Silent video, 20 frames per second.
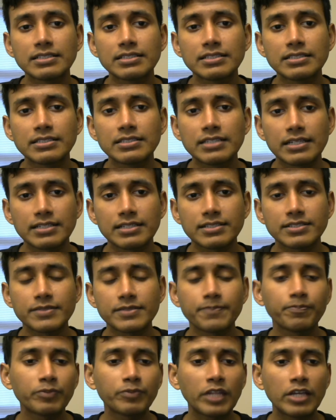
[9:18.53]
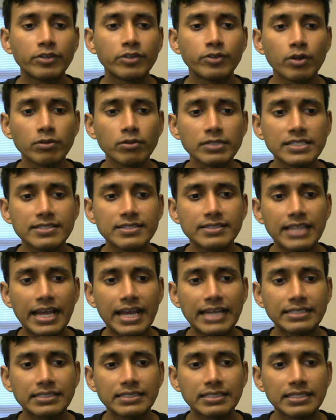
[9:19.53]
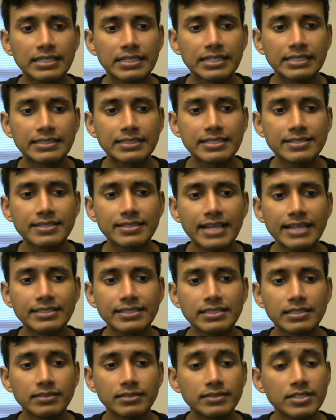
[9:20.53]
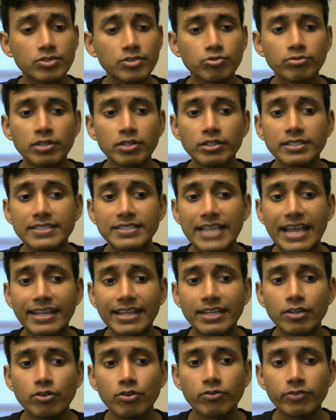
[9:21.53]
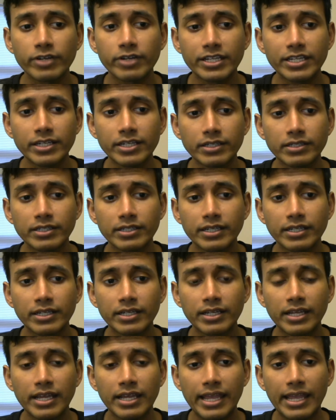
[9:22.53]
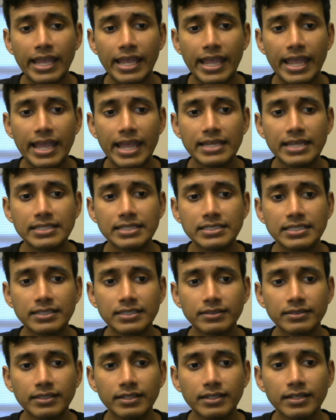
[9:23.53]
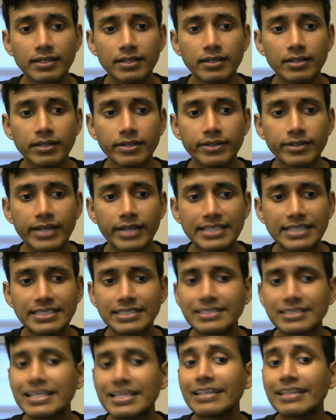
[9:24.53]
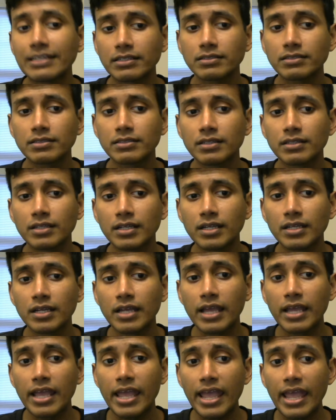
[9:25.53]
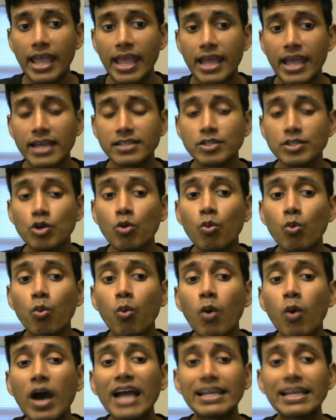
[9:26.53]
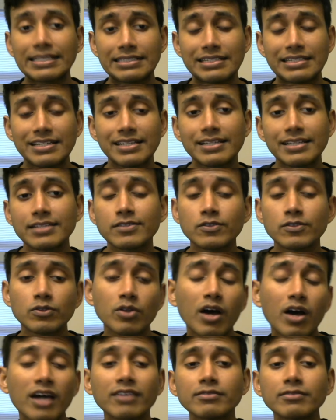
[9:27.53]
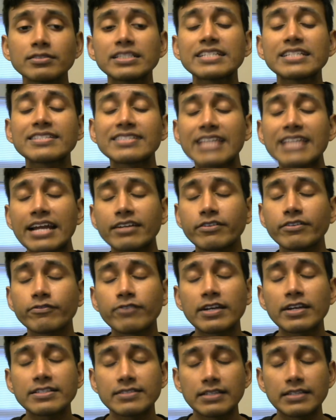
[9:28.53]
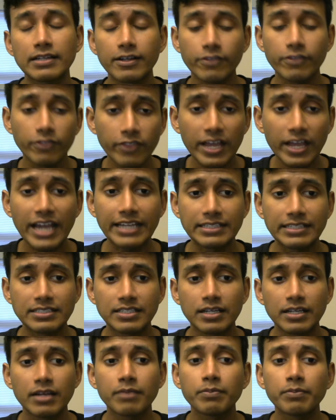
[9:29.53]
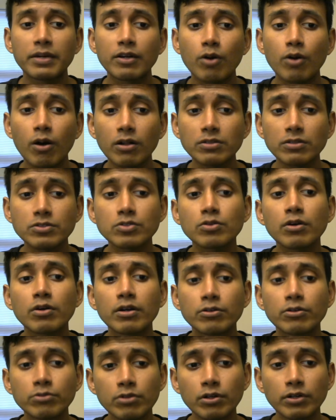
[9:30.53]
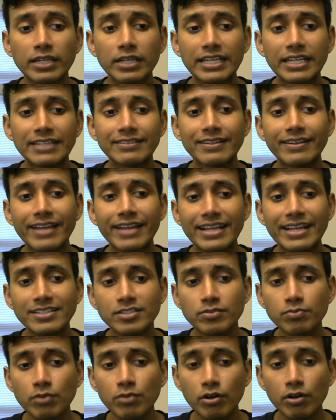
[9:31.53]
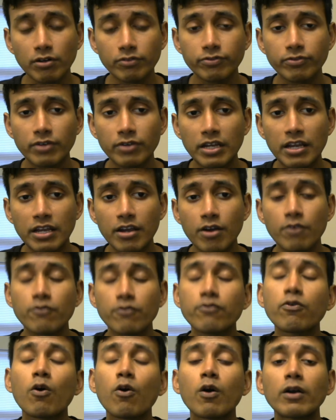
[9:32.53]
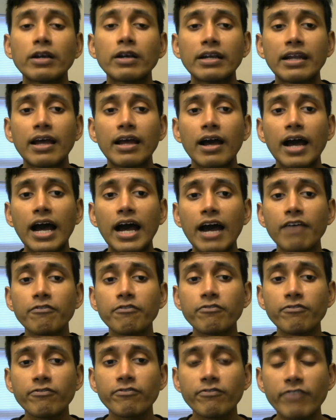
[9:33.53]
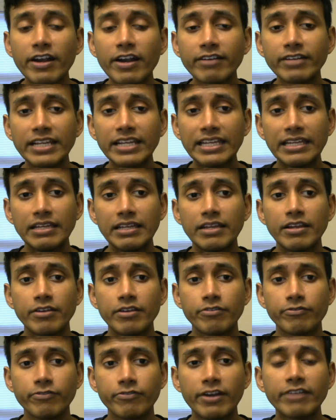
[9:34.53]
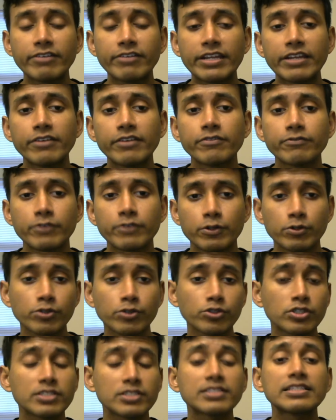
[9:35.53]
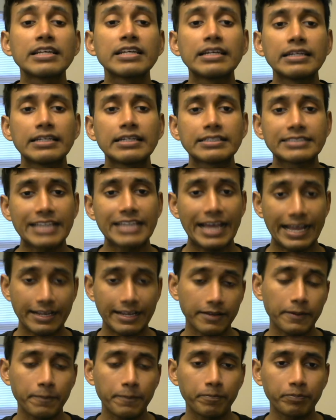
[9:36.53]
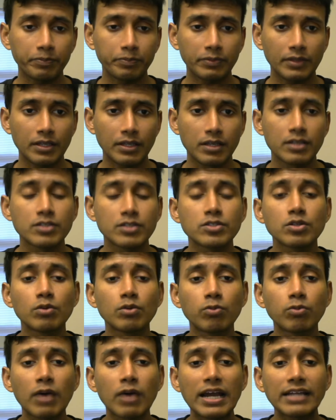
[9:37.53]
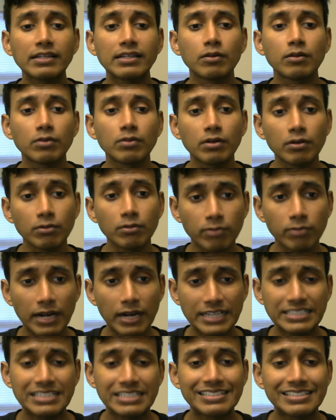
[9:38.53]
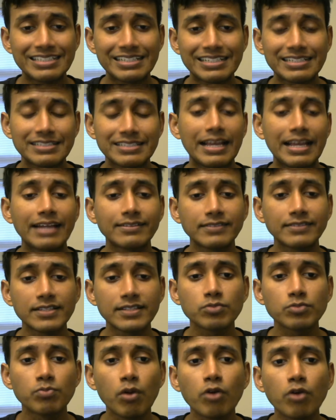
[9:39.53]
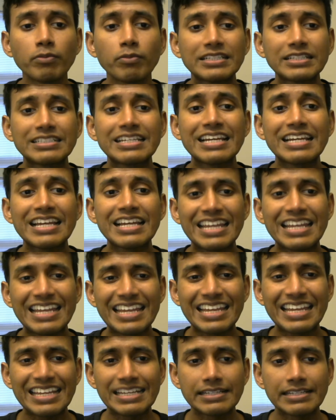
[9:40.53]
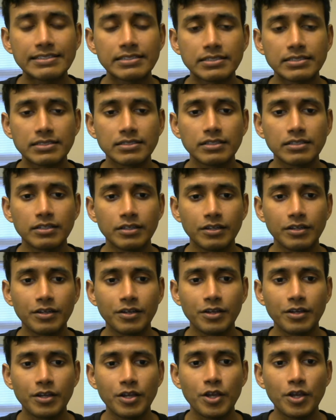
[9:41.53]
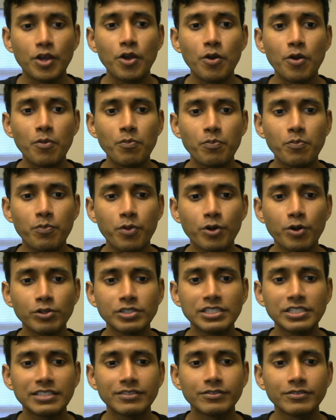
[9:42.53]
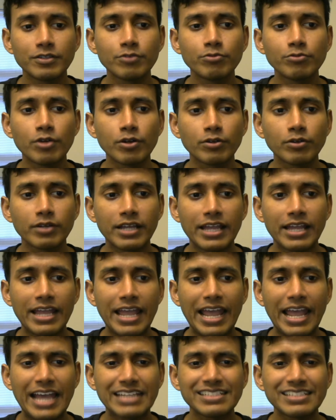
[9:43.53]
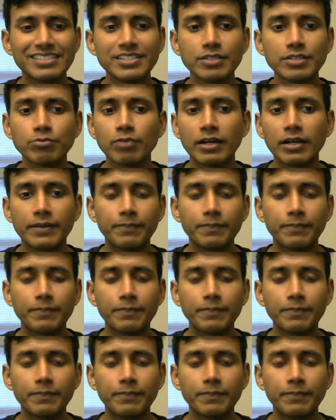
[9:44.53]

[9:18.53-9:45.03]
does. Notice that this rook is hanging over here, and the knight can take it. And white is not only sacrificing a knight, but also a rook in the next move for a very, very ferocious attack. So what white does at this moment is put the rook at d1.